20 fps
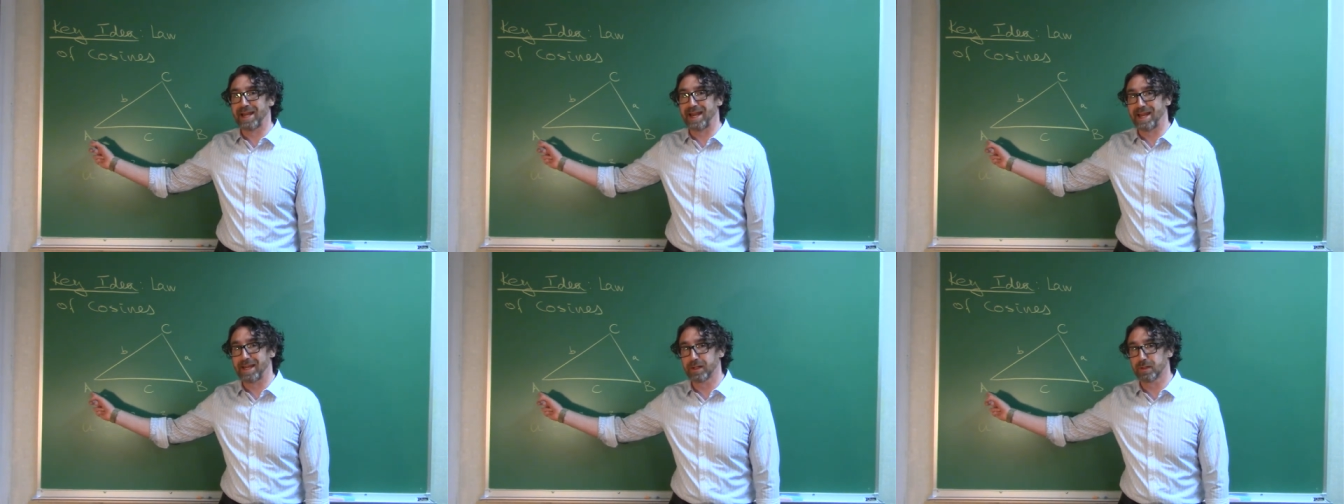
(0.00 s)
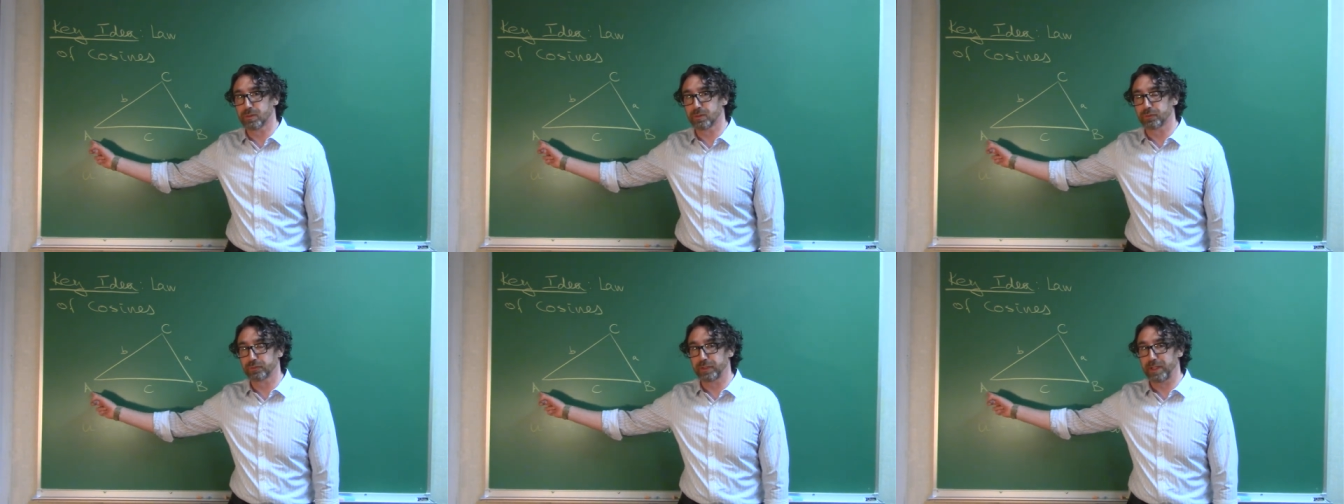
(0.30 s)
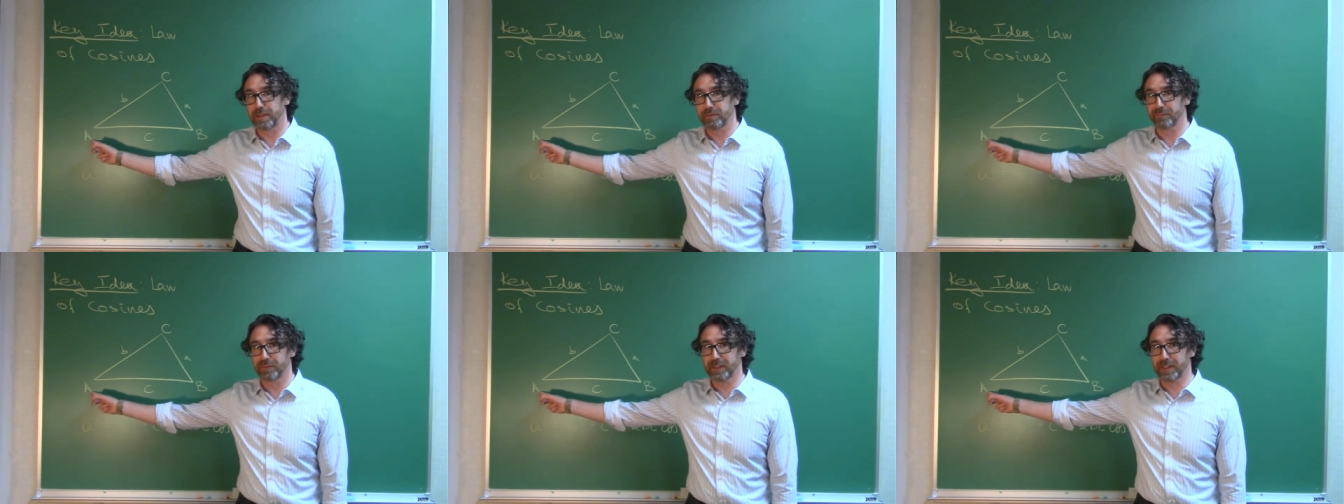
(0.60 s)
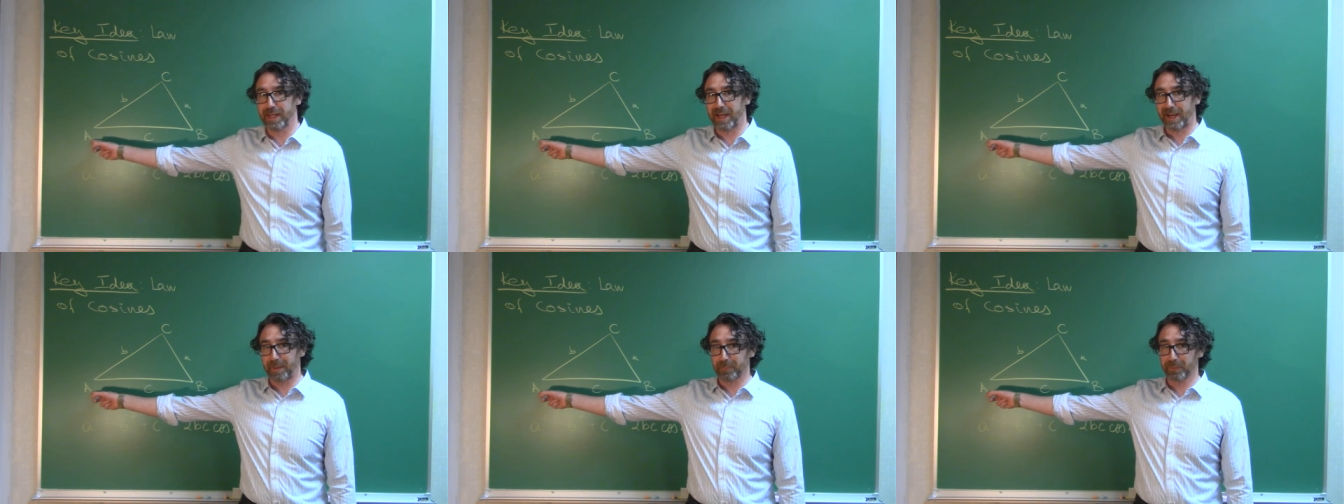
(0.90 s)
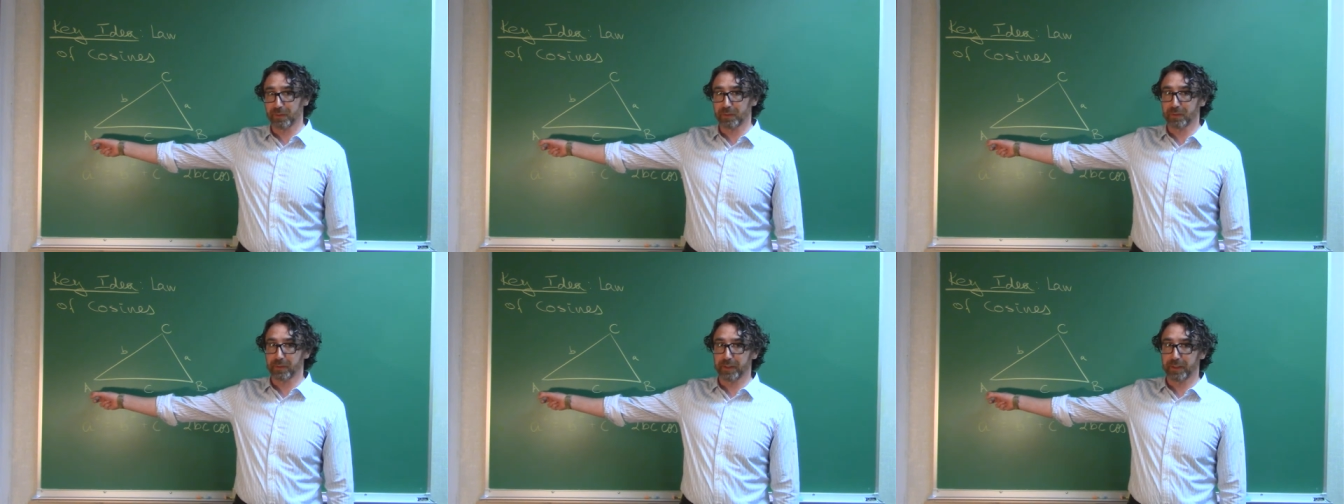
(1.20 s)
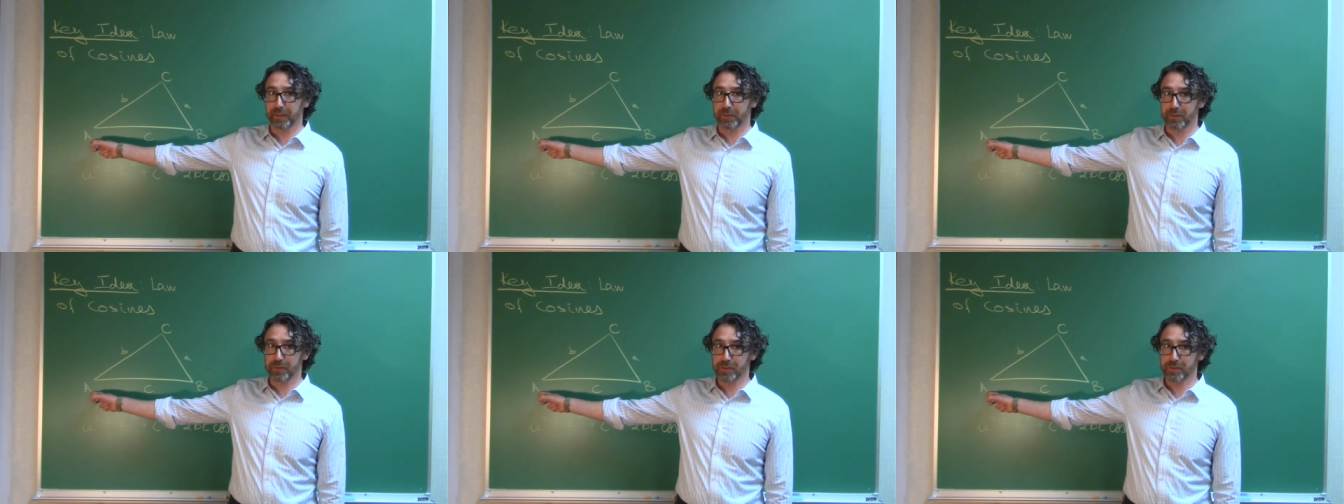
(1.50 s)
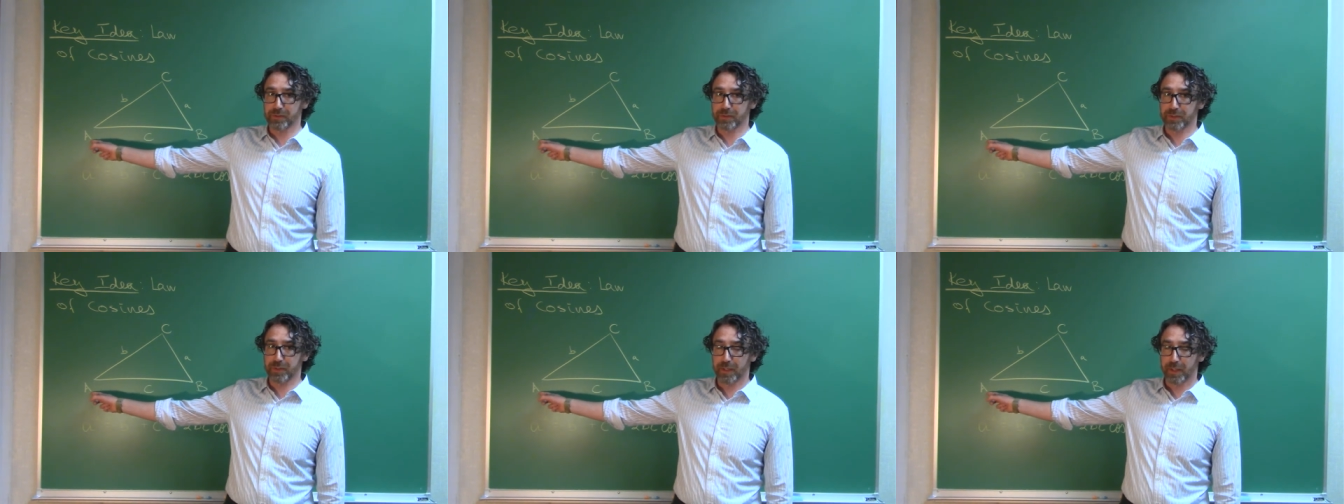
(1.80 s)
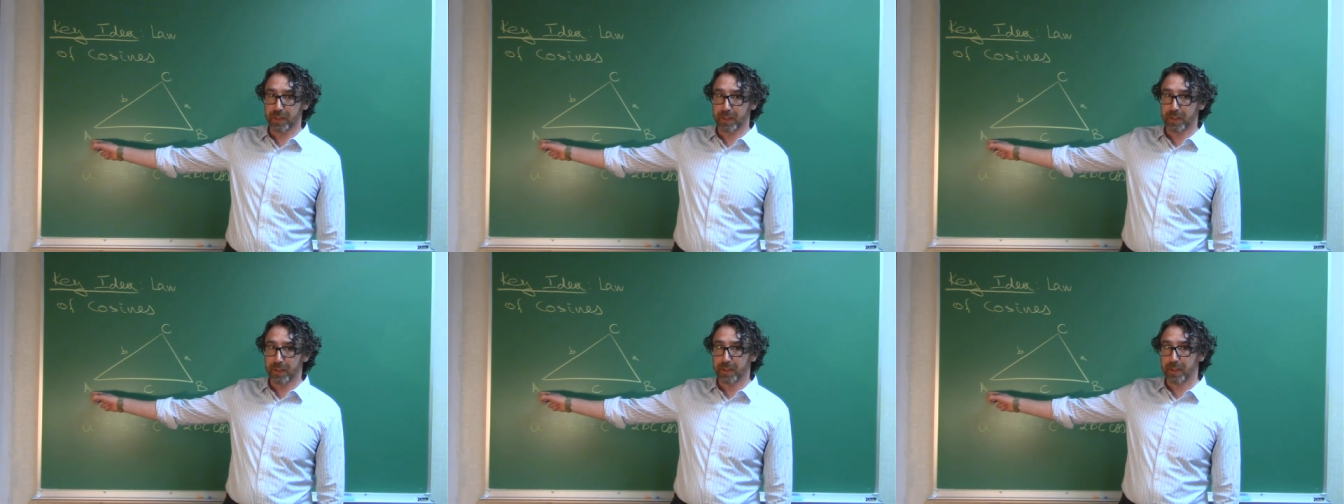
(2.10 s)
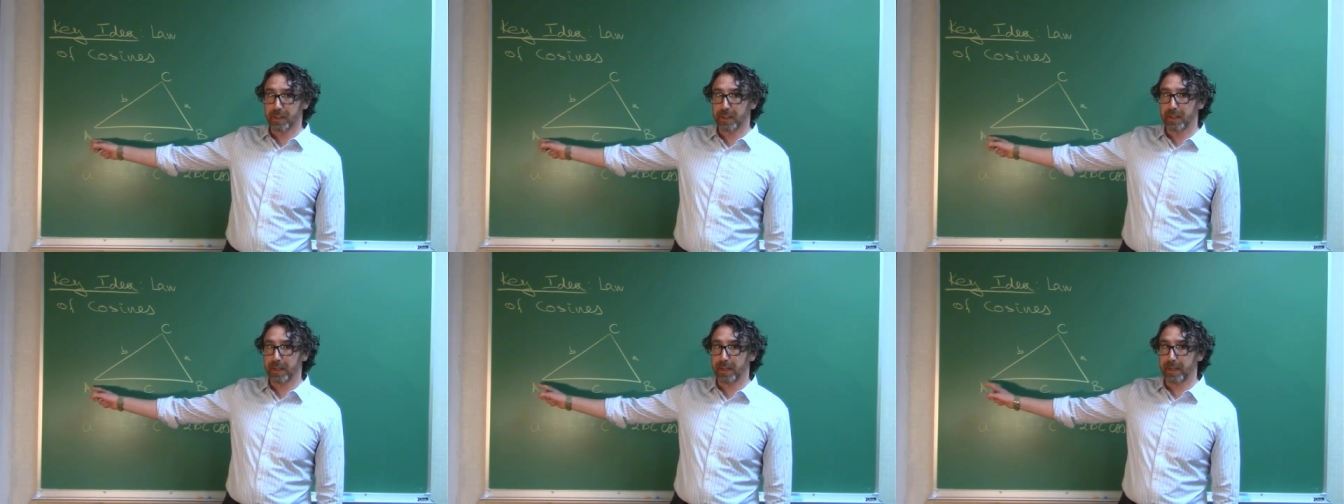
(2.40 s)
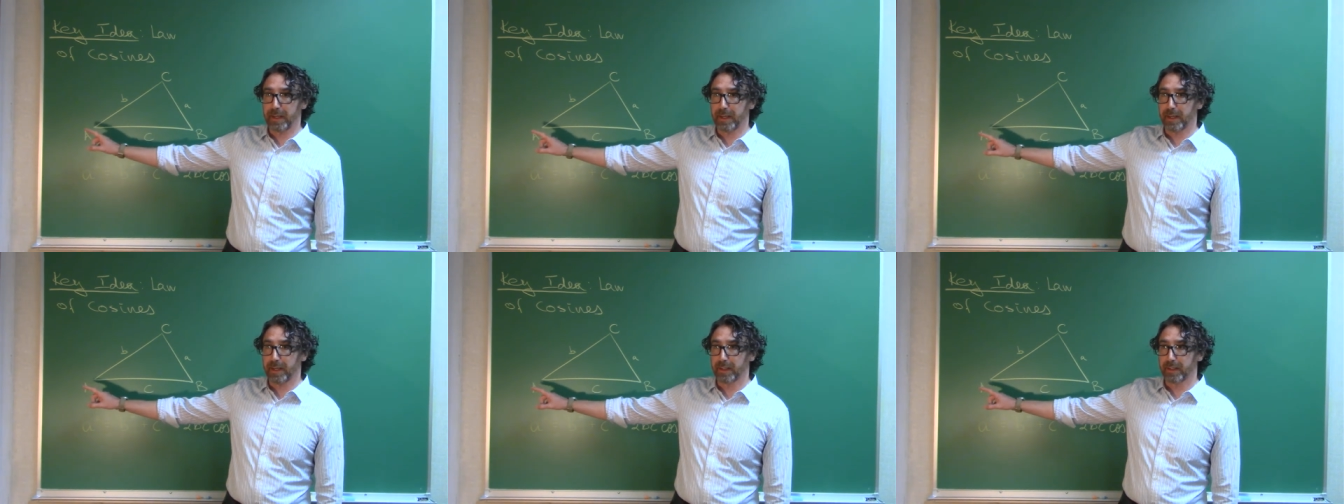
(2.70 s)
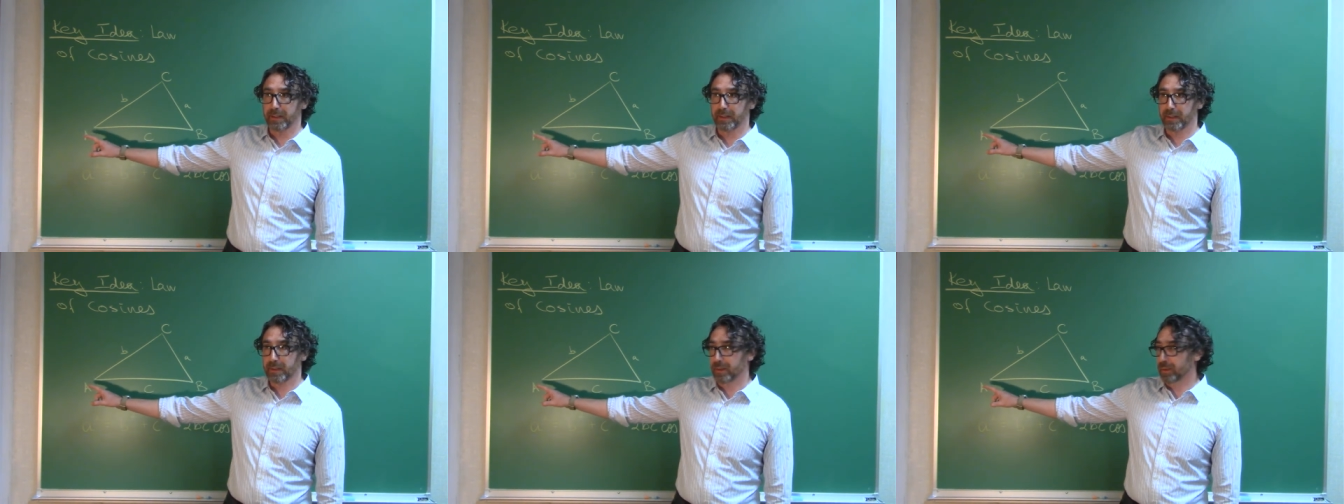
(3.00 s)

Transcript: angles have the capital letters and